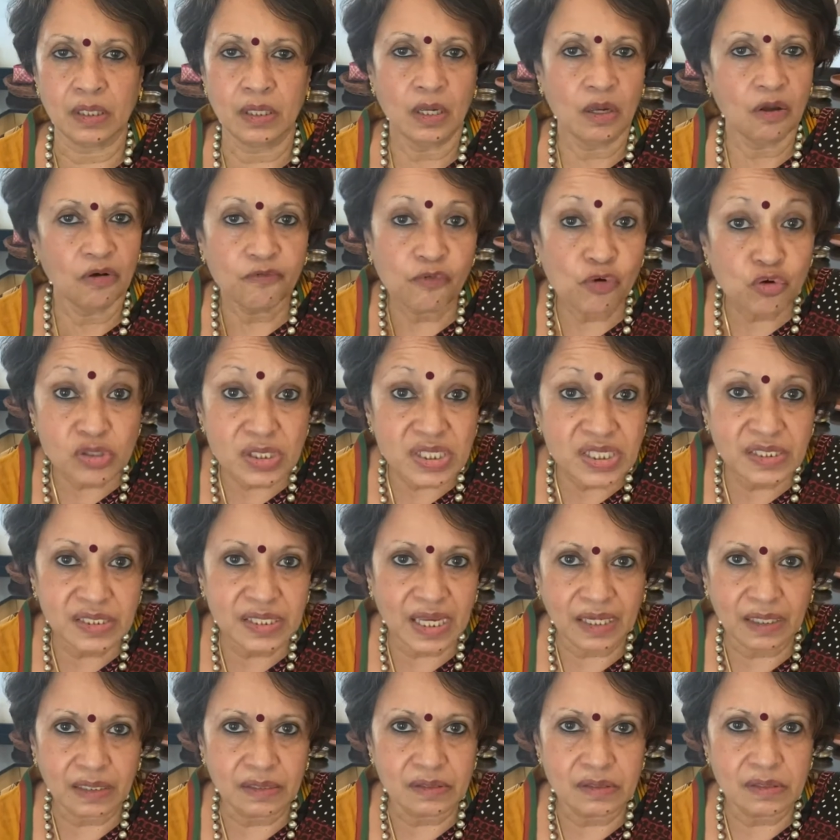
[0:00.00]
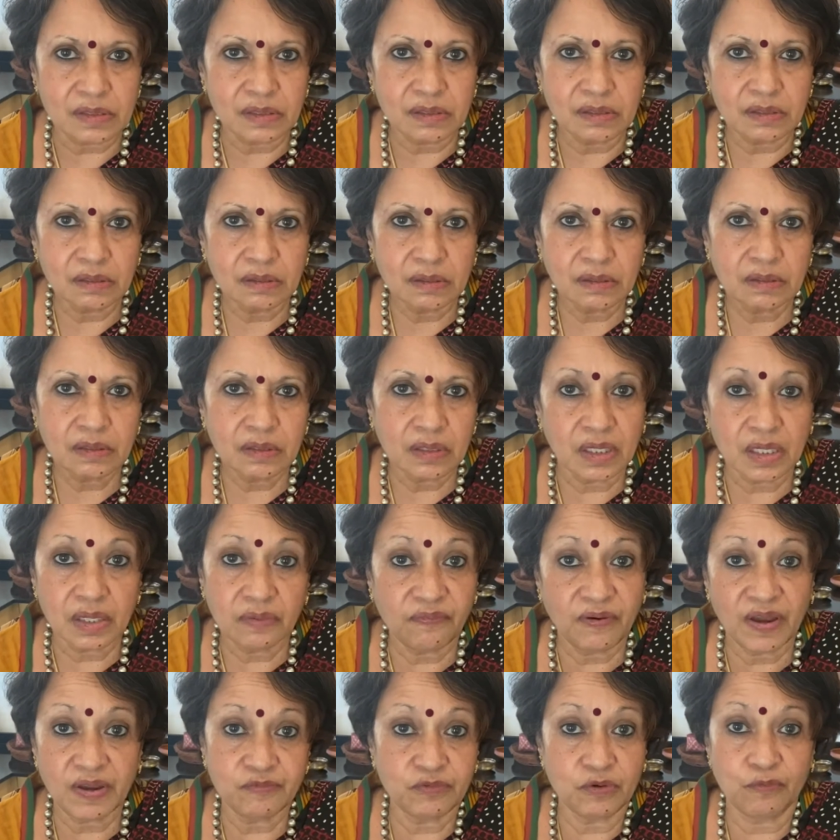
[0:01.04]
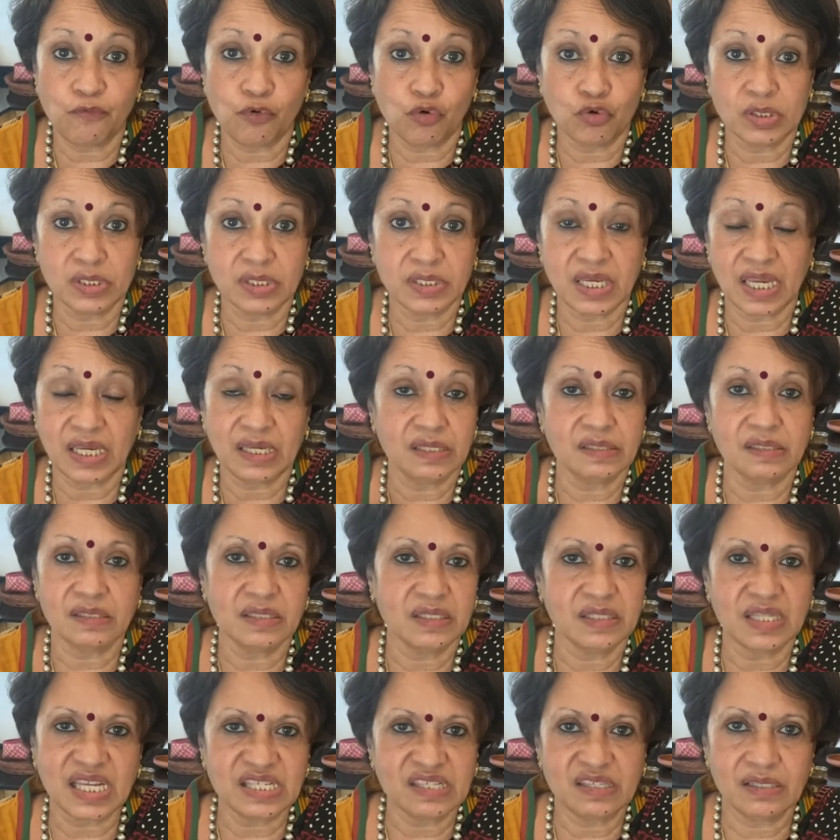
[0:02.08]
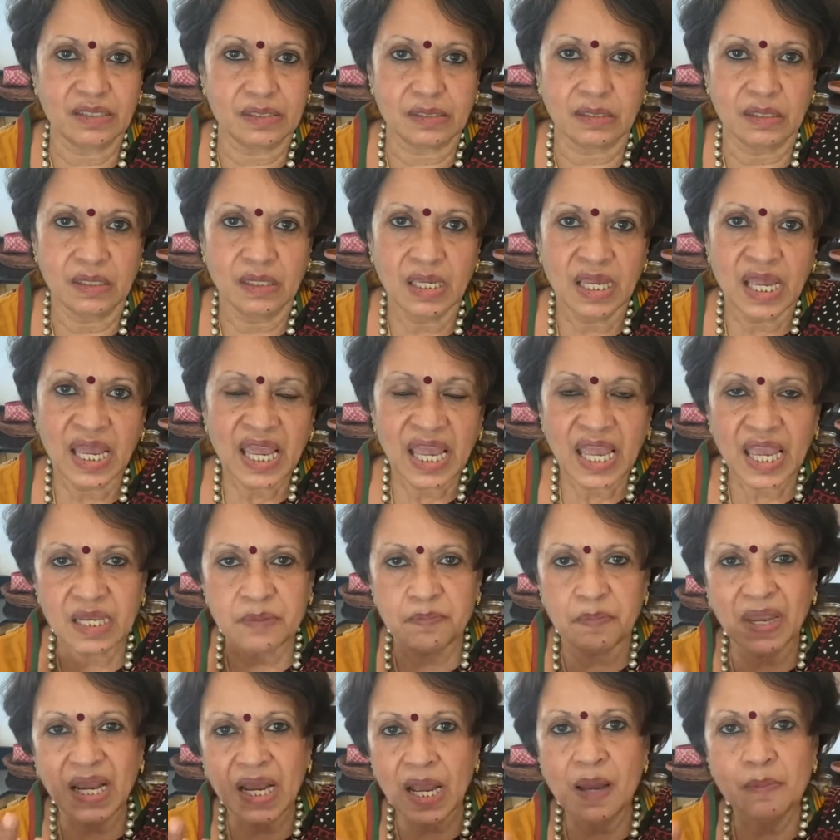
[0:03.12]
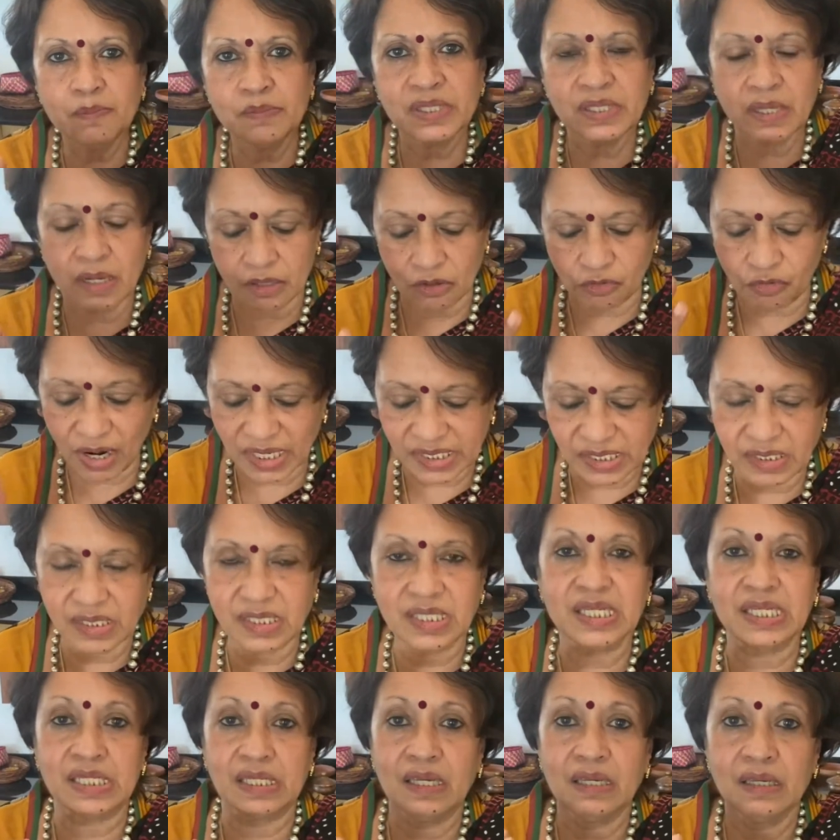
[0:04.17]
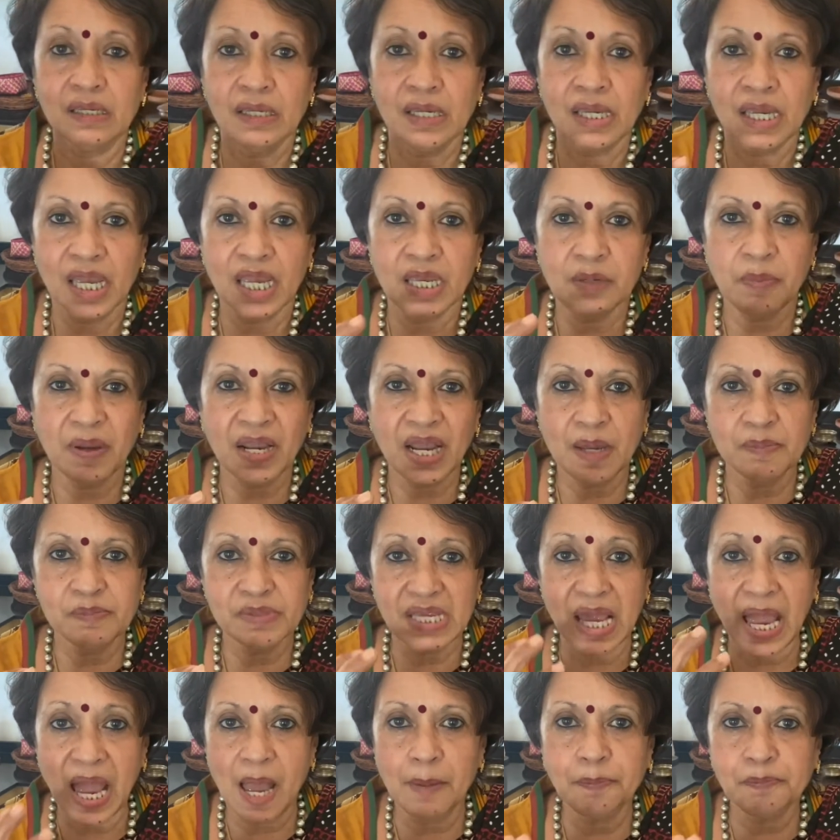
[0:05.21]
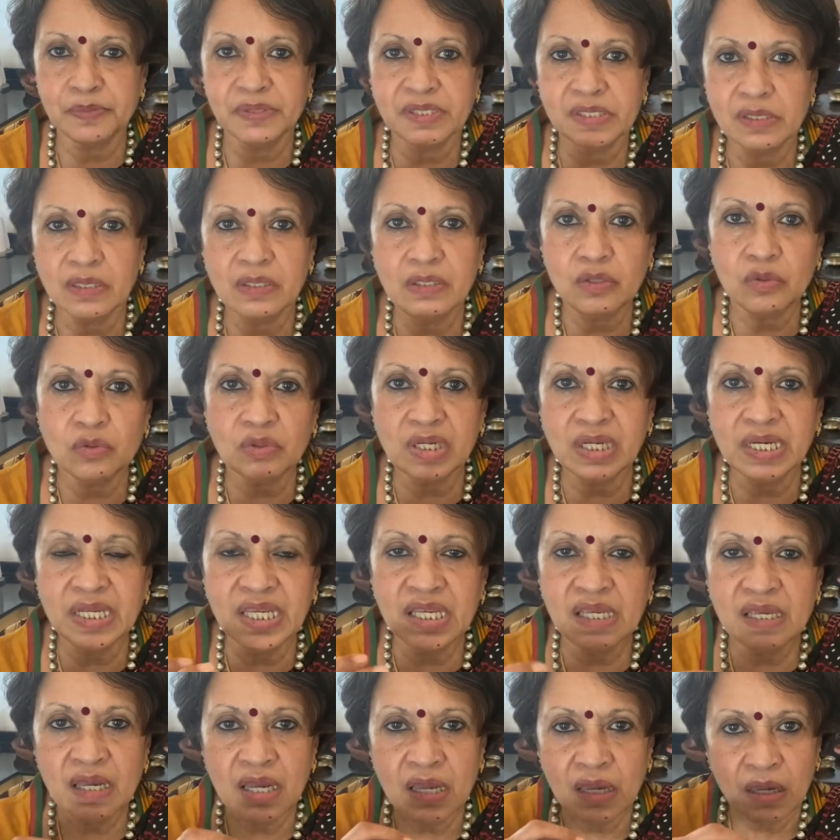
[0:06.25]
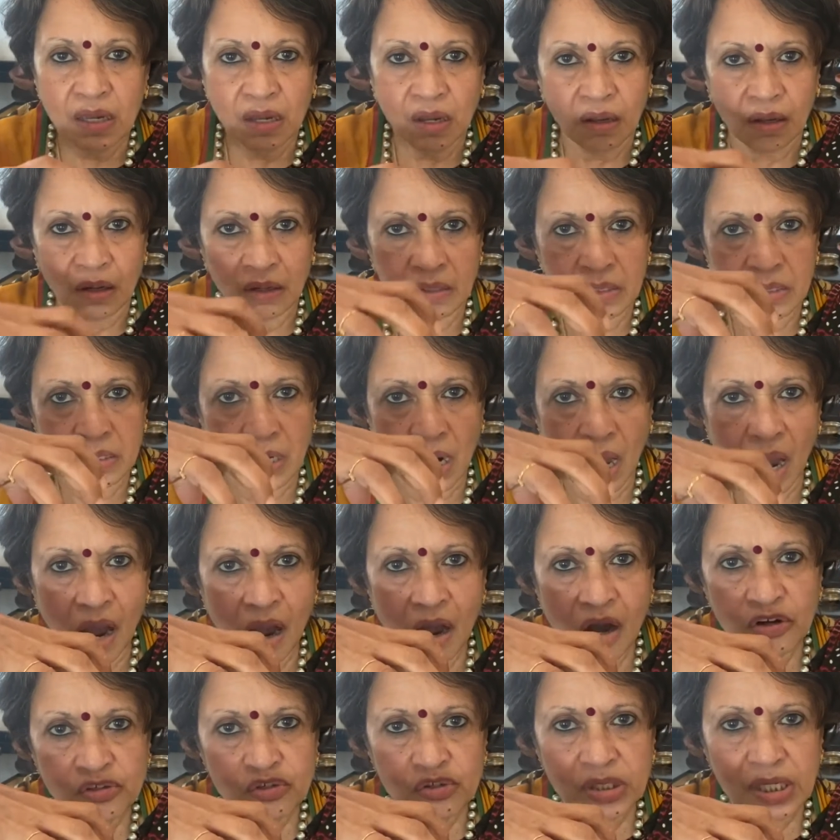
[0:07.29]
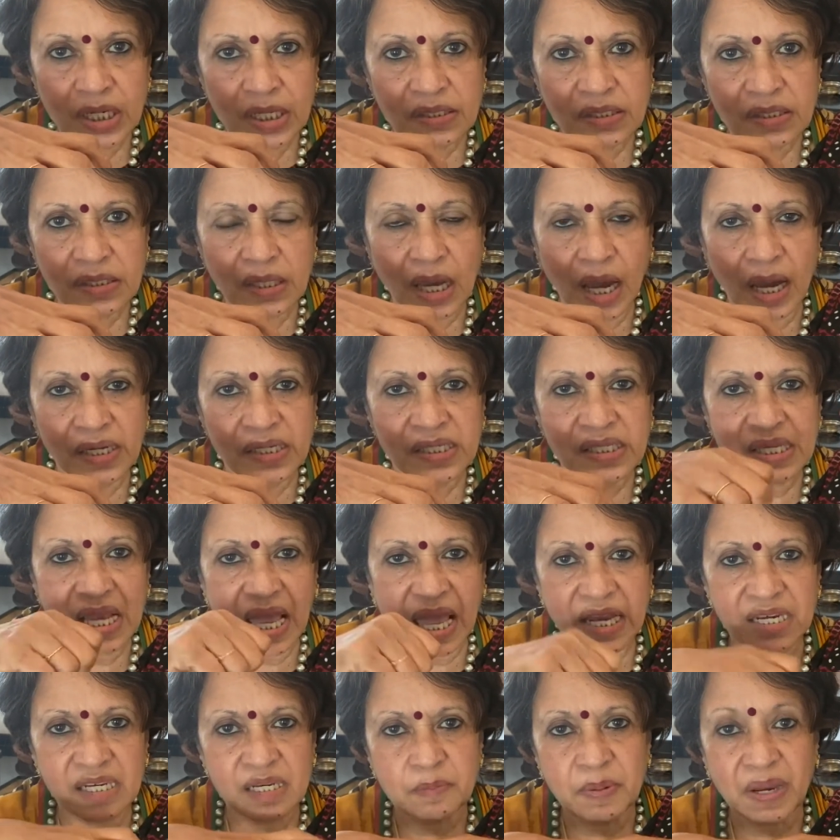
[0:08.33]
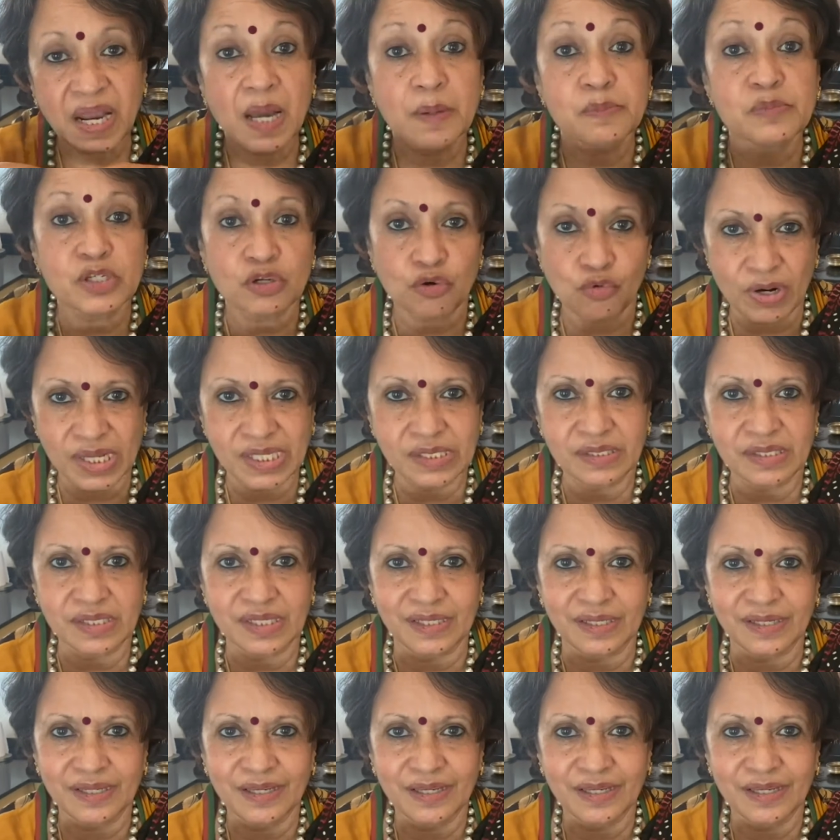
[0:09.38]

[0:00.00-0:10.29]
40 seconds, 35 to 40 seconds. That's it. It becomes crusty. It becomes absolutely large in size and it becomes crusty.